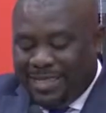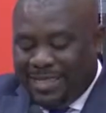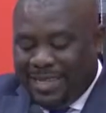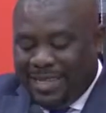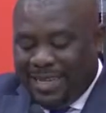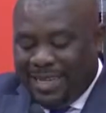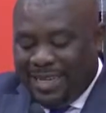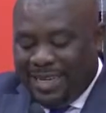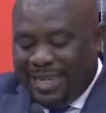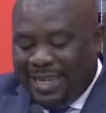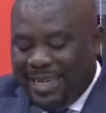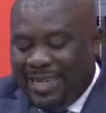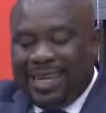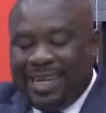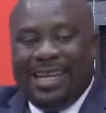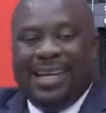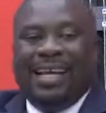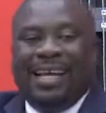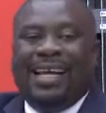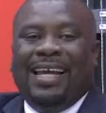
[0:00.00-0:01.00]
leader
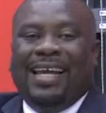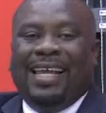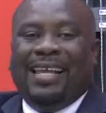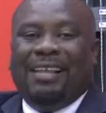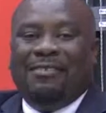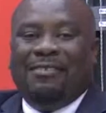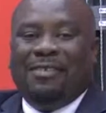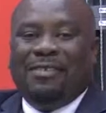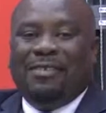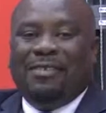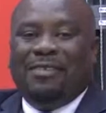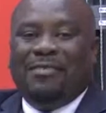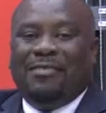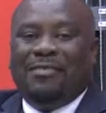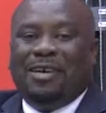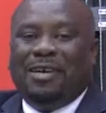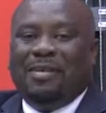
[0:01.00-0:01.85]
in the field of